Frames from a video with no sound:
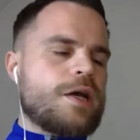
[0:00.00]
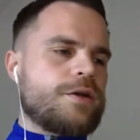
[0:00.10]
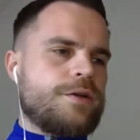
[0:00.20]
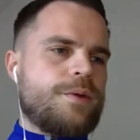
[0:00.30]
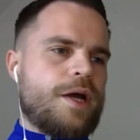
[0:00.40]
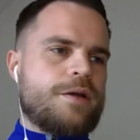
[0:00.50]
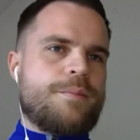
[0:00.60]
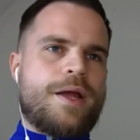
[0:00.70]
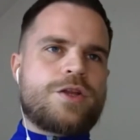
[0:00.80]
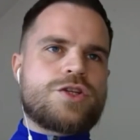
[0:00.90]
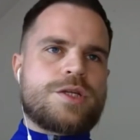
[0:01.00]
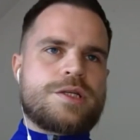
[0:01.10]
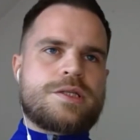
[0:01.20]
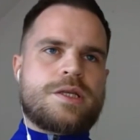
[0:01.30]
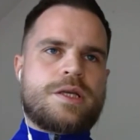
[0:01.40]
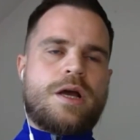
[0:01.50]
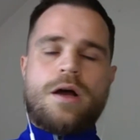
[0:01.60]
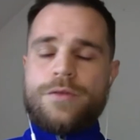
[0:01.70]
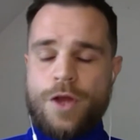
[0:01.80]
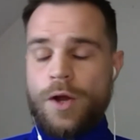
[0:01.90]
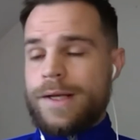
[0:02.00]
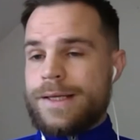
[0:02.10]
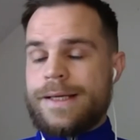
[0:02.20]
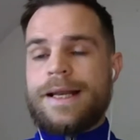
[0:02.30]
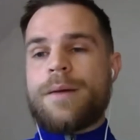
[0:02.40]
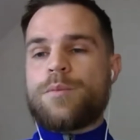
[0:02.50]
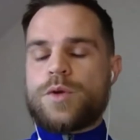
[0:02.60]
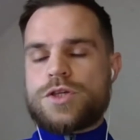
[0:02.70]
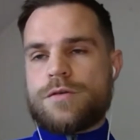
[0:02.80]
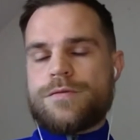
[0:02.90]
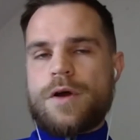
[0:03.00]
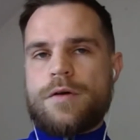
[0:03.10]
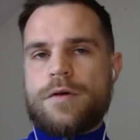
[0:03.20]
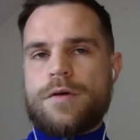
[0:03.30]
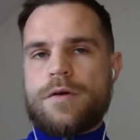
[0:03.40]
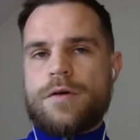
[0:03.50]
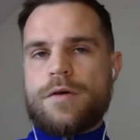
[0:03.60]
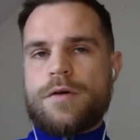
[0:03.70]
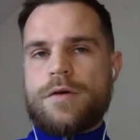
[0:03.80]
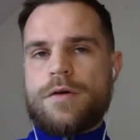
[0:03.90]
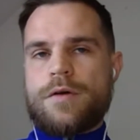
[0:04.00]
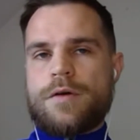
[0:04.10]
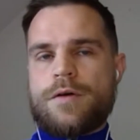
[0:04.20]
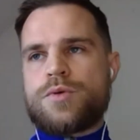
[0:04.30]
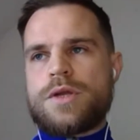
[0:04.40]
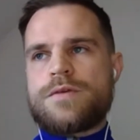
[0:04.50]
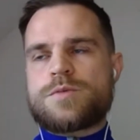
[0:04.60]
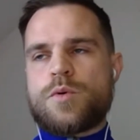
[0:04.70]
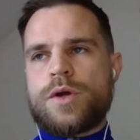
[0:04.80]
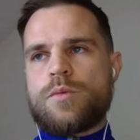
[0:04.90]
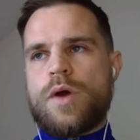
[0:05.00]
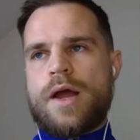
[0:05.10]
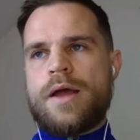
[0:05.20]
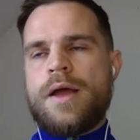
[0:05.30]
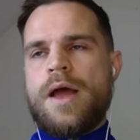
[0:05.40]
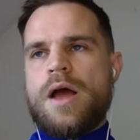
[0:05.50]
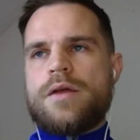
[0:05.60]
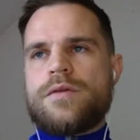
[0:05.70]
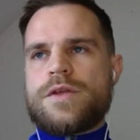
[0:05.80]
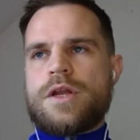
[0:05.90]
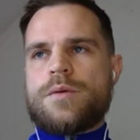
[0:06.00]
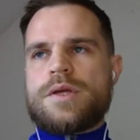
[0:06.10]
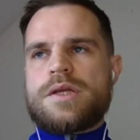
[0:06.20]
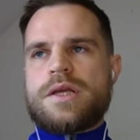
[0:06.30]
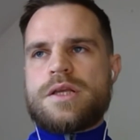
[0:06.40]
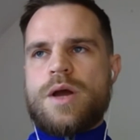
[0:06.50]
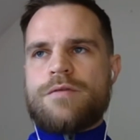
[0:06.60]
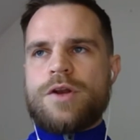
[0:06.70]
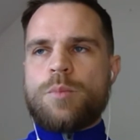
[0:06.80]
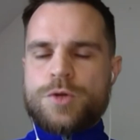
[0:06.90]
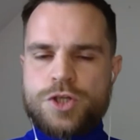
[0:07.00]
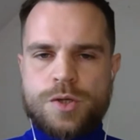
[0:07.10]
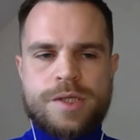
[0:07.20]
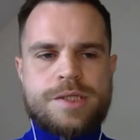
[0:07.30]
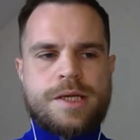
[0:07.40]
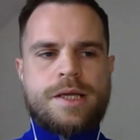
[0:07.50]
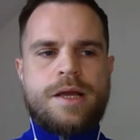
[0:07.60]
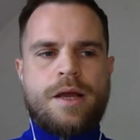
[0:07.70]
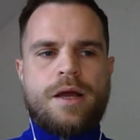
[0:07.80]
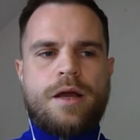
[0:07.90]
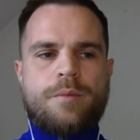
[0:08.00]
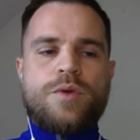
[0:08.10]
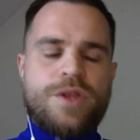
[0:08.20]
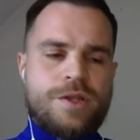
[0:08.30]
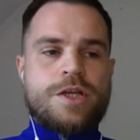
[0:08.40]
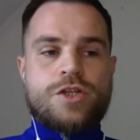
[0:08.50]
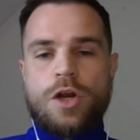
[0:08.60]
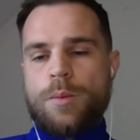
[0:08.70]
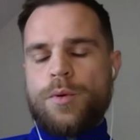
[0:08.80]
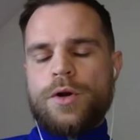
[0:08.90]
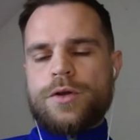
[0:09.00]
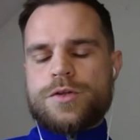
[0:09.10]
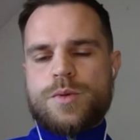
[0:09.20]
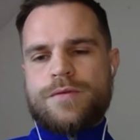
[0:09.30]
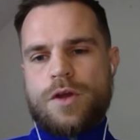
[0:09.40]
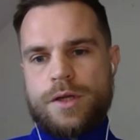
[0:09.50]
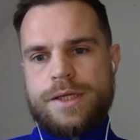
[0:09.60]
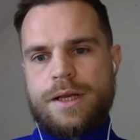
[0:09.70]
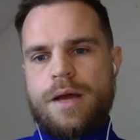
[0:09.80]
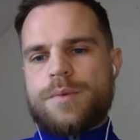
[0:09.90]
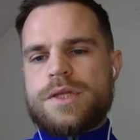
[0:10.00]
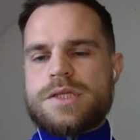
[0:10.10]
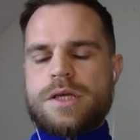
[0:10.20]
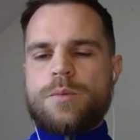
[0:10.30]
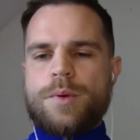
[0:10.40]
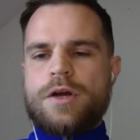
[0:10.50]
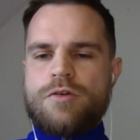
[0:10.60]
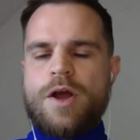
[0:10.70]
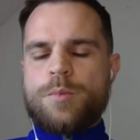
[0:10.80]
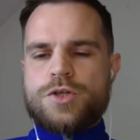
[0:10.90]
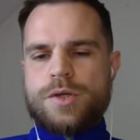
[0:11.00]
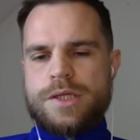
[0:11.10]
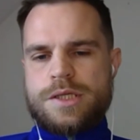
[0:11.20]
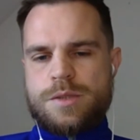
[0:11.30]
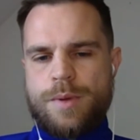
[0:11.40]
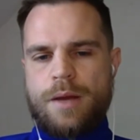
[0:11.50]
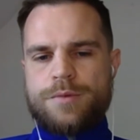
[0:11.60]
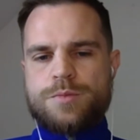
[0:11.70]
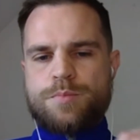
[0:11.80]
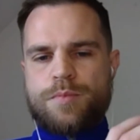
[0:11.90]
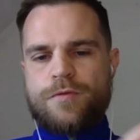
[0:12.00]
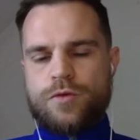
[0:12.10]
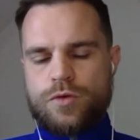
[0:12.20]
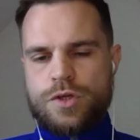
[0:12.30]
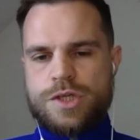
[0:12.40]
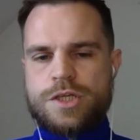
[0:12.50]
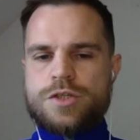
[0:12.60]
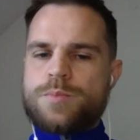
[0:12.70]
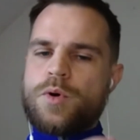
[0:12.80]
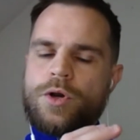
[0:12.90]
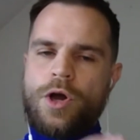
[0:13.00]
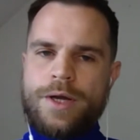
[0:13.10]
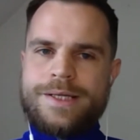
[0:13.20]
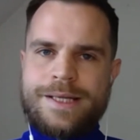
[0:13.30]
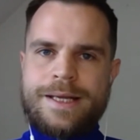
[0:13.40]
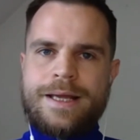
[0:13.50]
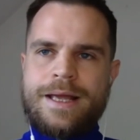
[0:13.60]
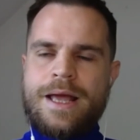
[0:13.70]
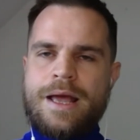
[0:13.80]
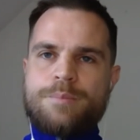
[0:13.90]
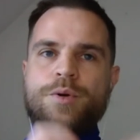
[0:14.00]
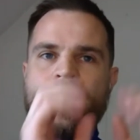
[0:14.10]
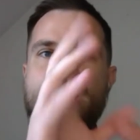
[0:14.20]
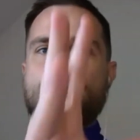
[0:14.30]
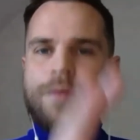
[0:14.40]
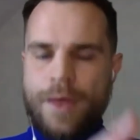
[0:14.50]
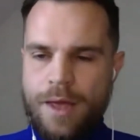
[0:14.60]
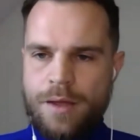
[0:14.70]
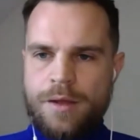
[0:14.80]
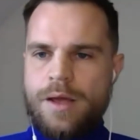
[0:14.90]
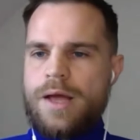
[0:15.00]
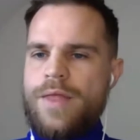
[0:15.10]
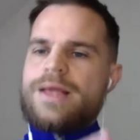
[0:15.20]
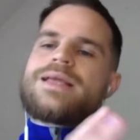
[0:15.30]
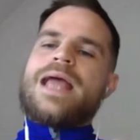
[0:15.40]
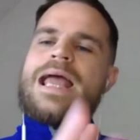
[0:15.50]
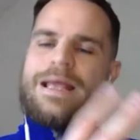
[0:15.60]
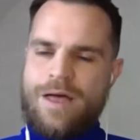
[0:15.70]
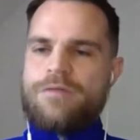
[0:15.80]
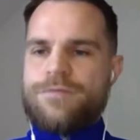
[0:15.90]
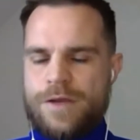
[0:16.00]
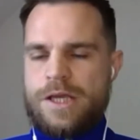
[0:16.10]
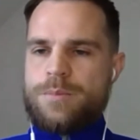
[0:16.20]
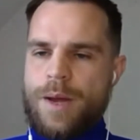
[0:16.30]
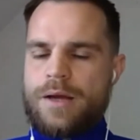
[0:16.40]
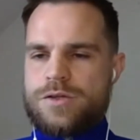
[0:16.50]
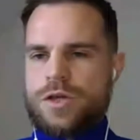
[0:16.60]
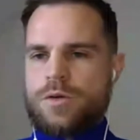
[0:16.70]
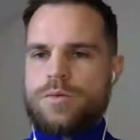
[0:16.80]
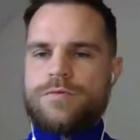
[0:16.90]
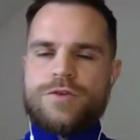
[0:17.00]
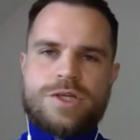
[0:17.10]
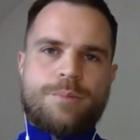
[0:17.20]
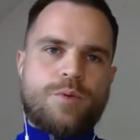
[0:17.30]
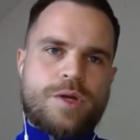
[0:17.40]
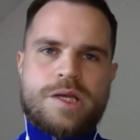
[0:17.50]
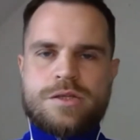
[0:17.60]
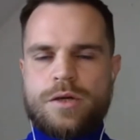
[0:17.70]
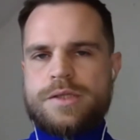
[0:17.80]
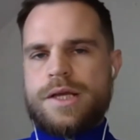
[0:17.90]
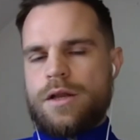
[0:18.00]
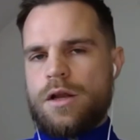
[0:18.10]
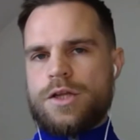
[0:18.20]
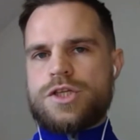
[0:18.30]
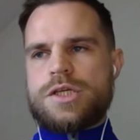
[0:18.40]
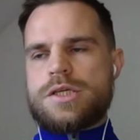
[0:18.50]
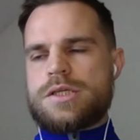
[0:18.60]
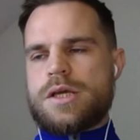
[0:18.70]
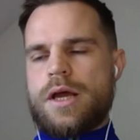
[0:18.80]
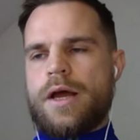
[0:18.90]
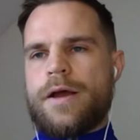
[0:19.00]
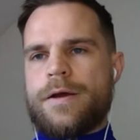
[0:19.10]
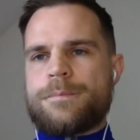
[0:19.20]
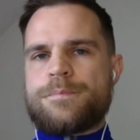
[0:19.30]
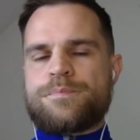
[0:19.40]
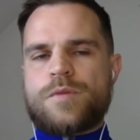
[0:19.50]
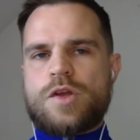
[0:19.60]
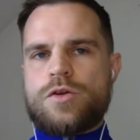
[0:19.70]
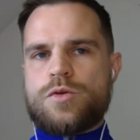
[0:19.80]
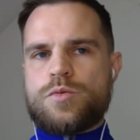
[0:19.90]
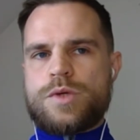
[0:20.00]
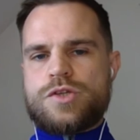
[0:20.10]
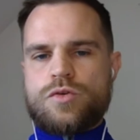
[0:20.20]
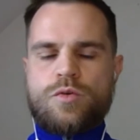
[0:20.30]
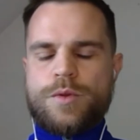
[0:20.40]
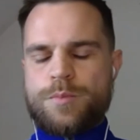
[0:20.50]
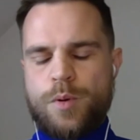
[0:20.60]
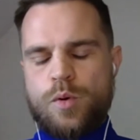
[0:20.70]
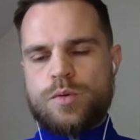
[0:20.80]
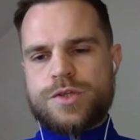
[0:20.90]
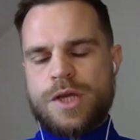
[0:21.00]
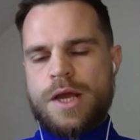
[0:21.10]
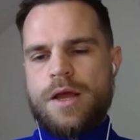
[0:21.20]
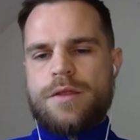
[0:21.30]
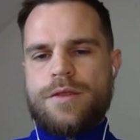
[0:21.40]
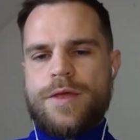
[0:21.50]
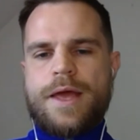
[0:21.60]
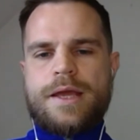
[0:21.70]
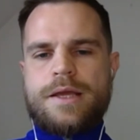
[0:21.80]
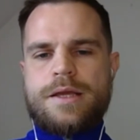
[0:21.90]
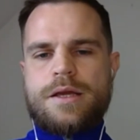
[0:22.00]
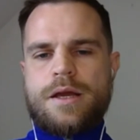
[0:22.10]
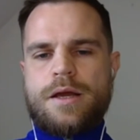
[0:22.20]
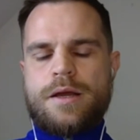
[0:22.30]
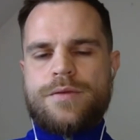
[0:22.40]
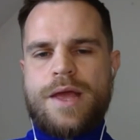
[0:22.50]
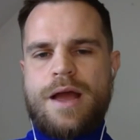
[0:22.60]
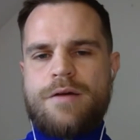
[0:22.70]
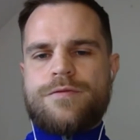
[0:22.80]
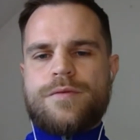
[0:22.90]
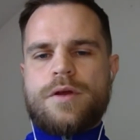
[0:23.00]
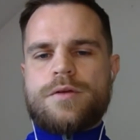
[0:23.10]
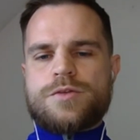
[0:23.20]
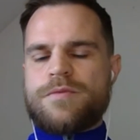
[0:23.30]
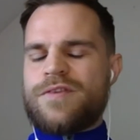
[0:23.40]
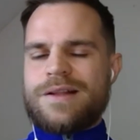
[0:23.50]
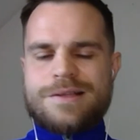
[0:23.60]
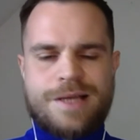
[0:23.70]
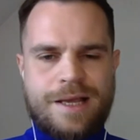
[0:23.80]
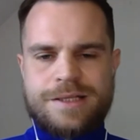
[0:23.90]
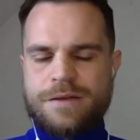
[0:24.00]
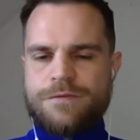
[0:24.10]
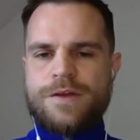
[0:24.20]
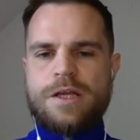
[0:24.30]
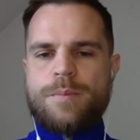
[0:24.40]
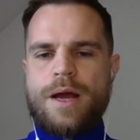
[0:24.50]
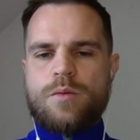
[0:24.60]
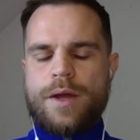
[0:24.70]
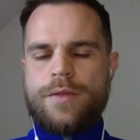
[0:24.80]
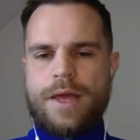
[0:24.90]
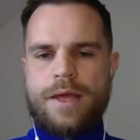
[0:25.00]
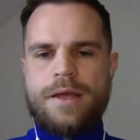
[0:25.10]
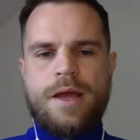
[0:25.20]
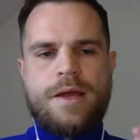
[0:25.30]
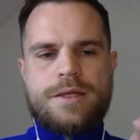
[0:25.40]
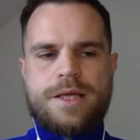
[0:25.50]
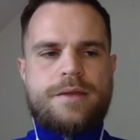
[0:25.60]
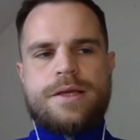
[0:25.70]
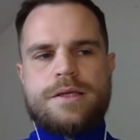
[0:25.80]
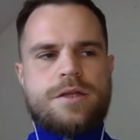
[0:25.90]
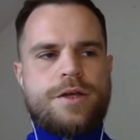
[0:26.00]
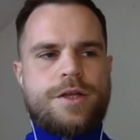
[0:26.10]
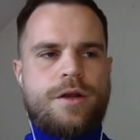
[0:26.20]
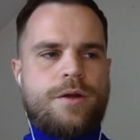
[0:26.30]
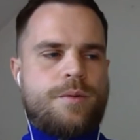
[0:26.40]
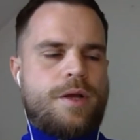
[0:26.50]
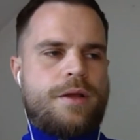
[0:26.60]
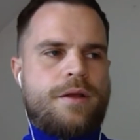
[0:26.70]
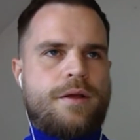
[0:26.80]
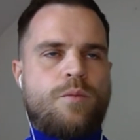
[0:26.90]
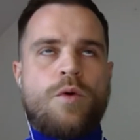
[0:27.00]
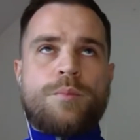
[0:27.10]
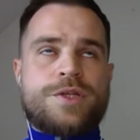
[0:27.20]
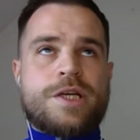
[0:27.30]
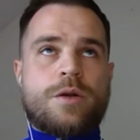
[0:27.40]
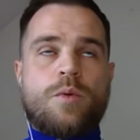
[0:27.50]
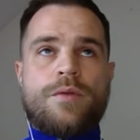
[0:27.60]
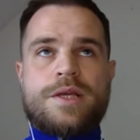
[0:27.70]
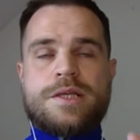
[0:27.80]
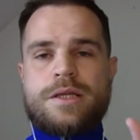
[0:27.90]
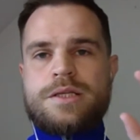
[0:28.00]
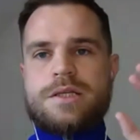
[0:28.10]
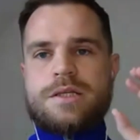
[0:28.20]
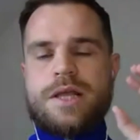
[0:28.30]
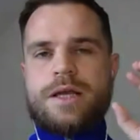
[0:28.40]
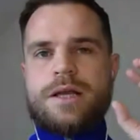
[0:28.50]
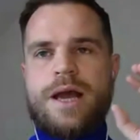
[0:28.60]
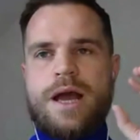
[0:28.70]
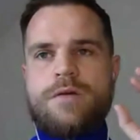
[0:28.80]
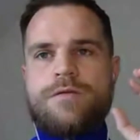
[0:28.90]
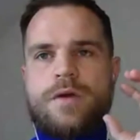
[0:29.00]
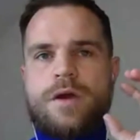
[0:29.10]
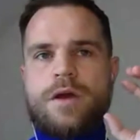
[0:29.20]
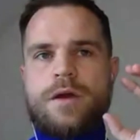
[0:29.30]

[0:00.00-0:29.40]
I can mention is the idea lab, which I talked about briefly in the previous point, where you have an opportunity within the Atollo product. We have the idea lab, and it's a great opportunity to be able to, for an organization, to put an idea, put it out there, and then gain that feedback. So, for example, Keysight Technologies, who we saw with Pulse, they have some fantastic feedback where they say things like, one particular one they said is they're going to have